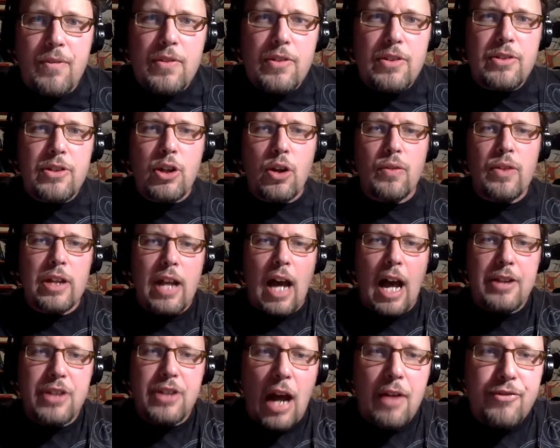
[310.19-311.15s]
You know, that
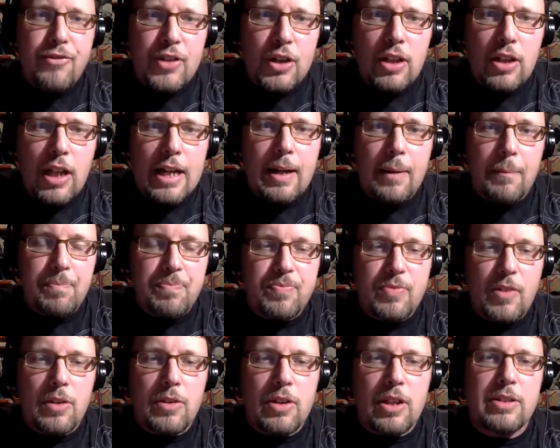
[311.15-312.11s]
I feel like
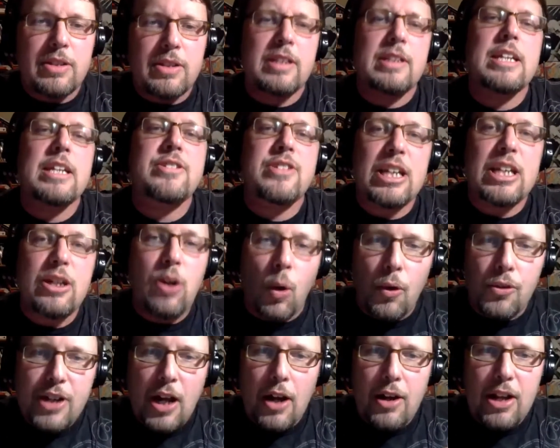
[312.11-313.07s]
that at least he
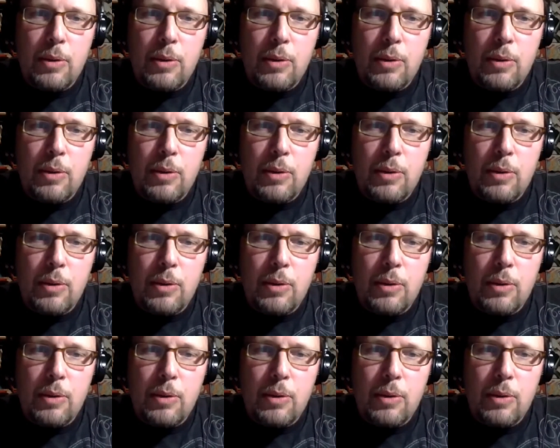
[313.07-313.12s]
holds out,